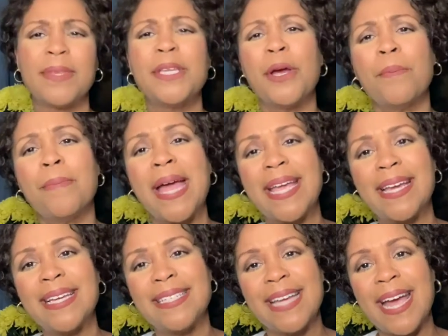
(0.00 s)
You're
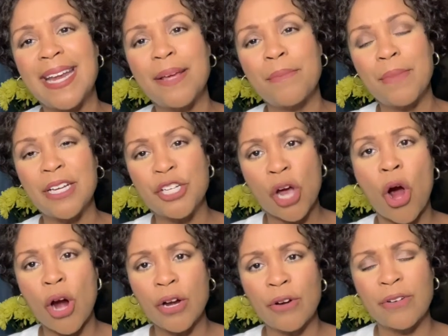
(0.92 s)
making dating much
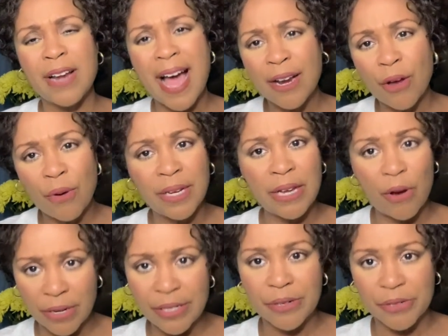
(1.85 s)
harder, not only
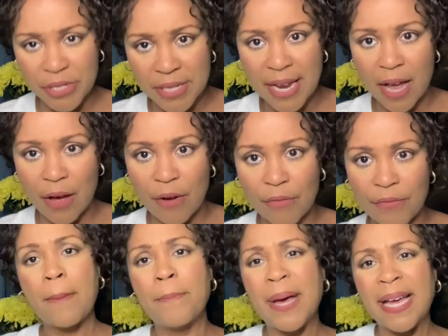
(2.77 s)
on yourself,
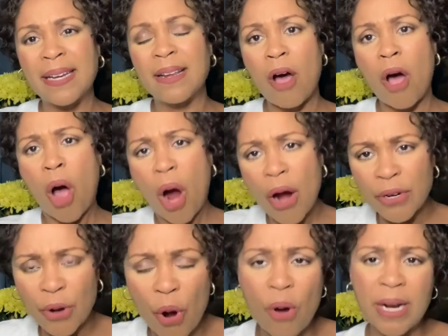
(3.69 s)
but
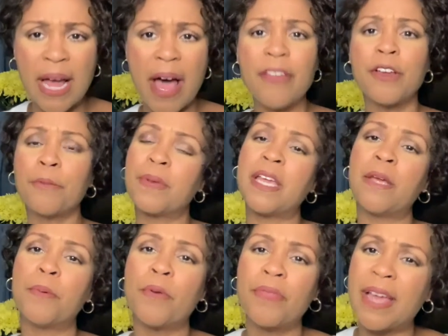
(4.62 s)
harder on other
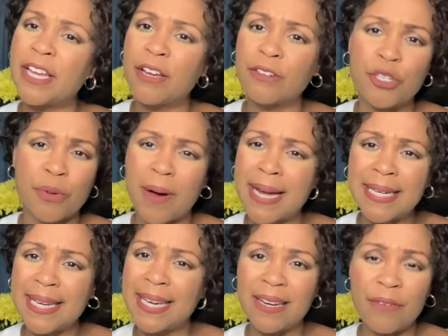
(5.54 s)
people that you're trying
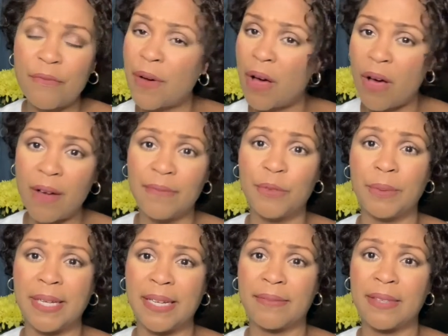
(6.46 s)
to get involved
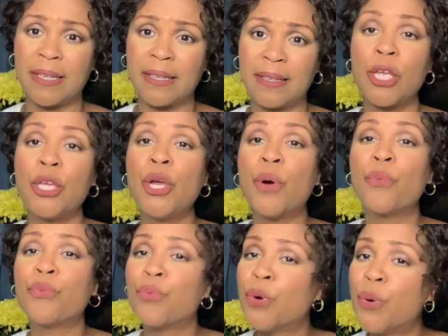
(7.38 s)
with. You're
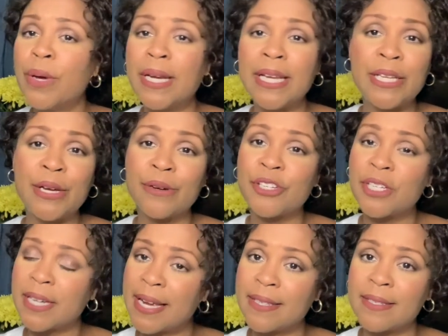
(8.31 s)
ruining your
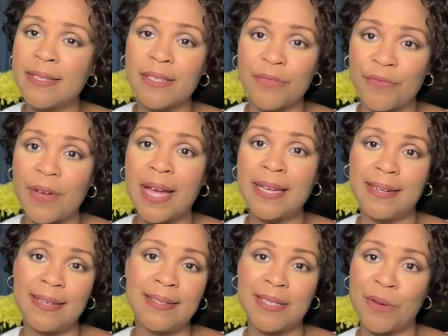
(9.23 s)
chances of
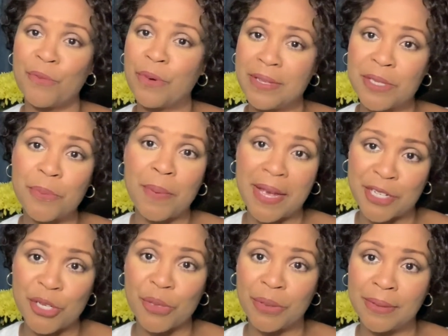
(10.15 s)
finding someone
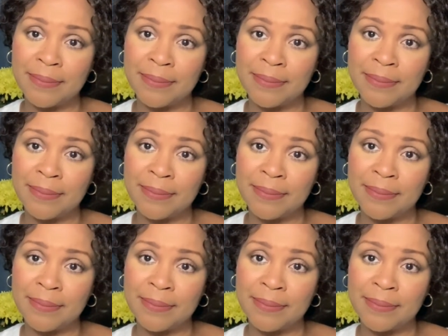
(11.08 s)
special.